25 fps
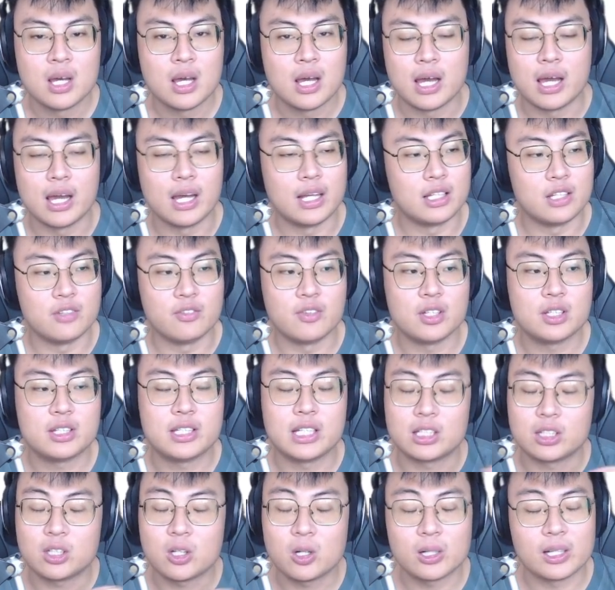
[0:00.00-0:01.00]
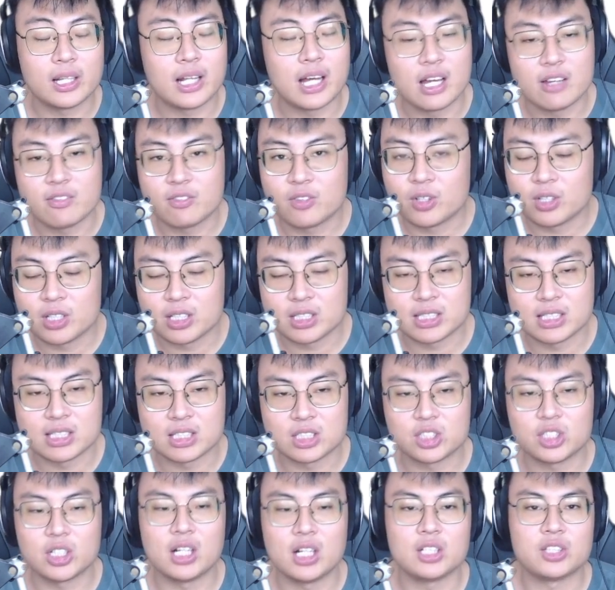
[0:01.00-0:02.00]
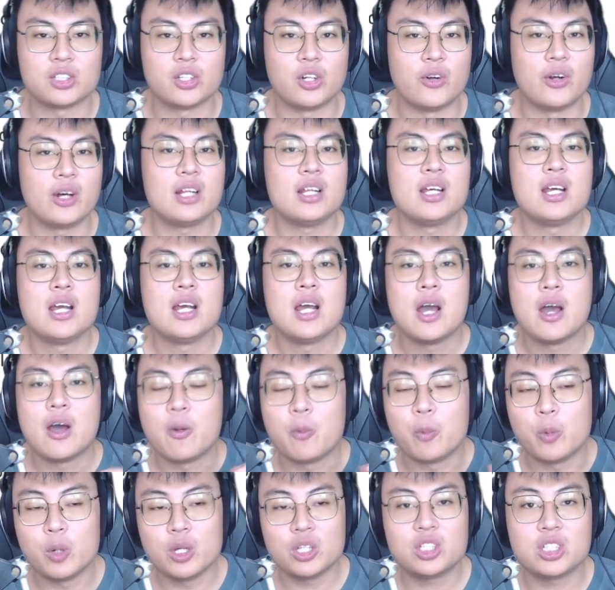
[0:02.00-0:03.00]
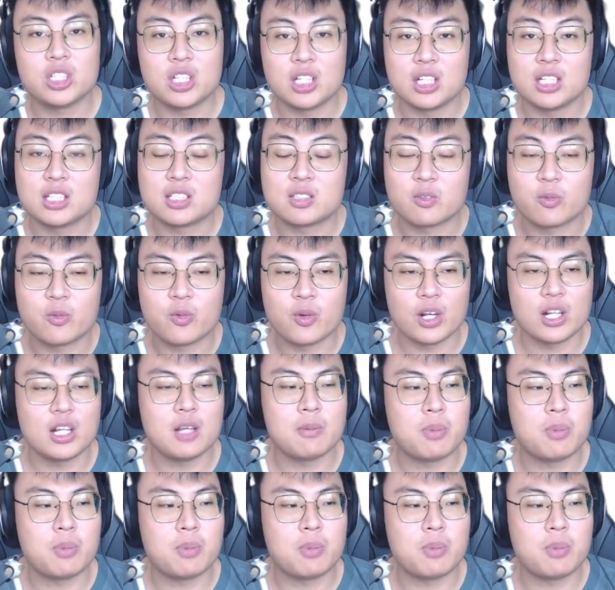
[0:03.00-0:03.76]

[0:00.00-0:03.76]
and even TikTok live, all this and such, alright, which is really